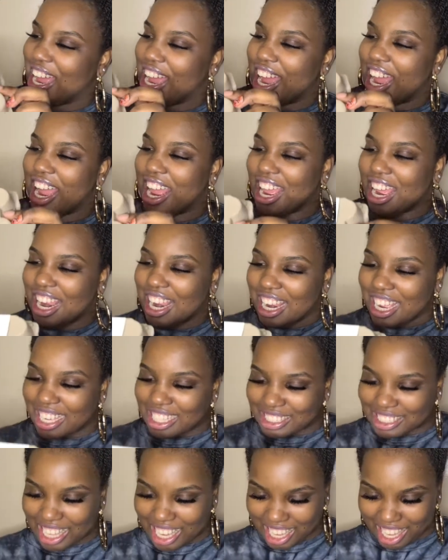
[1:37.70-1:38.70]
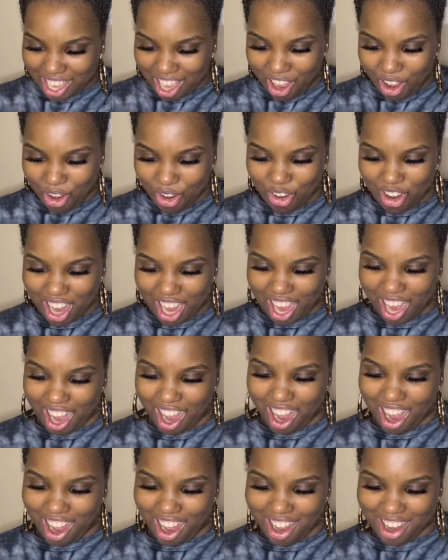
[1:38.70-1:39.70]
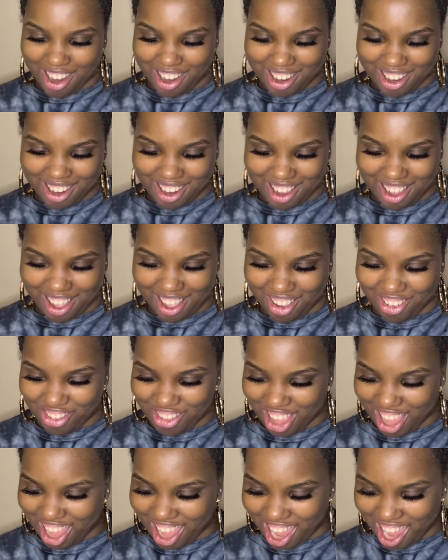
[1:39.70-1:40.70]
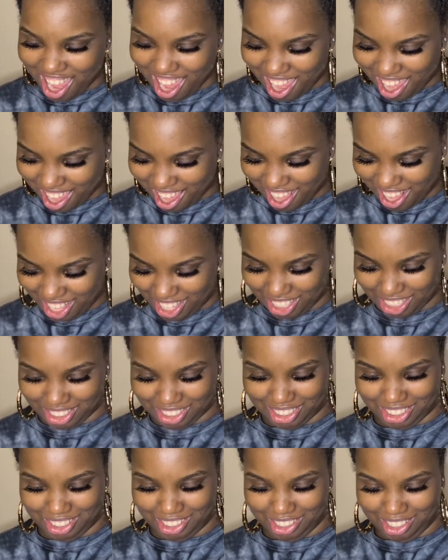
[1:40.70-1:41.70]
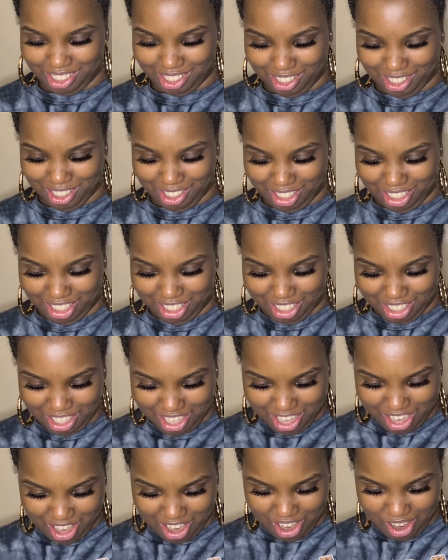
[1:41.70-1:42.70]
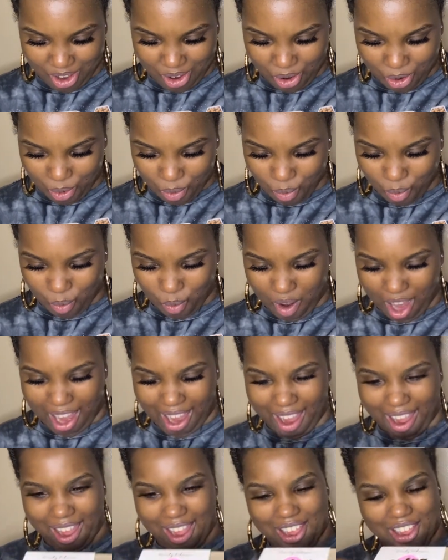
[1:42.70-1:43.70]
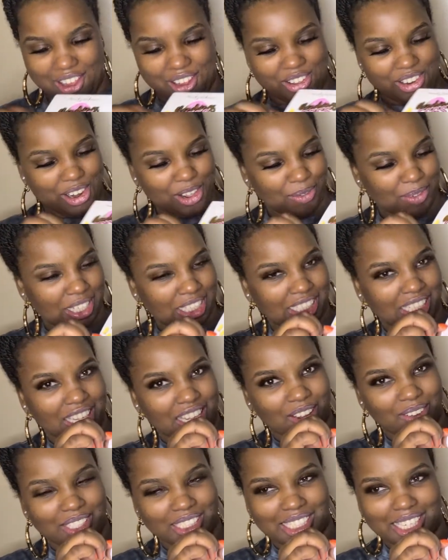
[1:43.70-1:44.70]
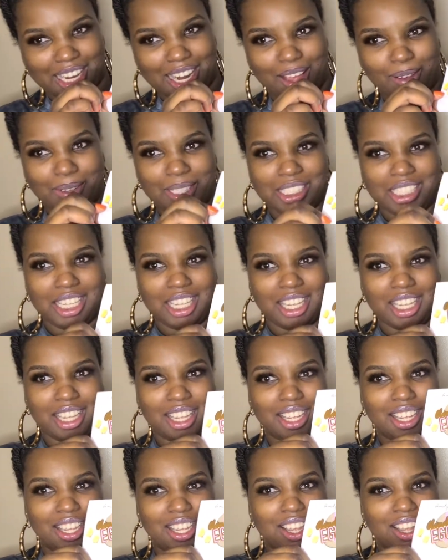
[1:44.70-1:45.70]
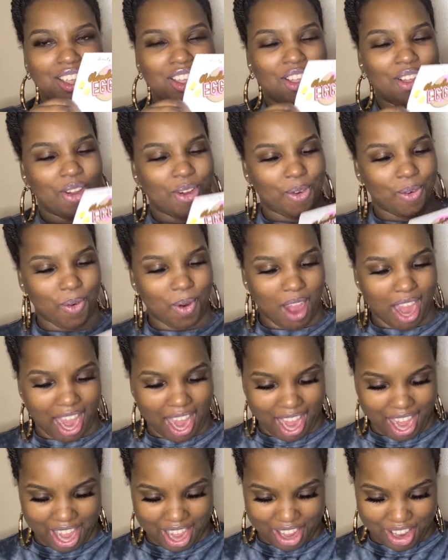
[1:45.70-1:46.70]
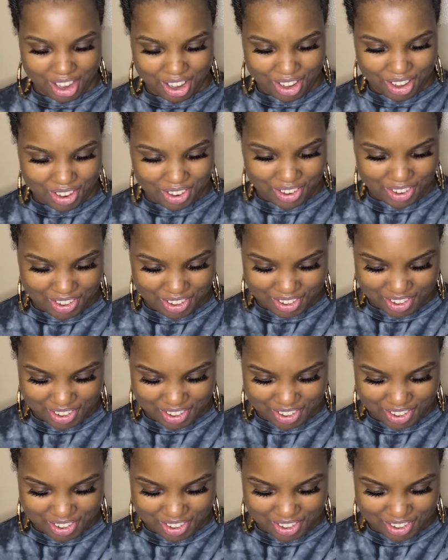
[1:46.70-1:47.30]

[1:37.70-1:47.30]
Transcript: It looks like a whole carton of eggs. Wow. Let me see. Wow.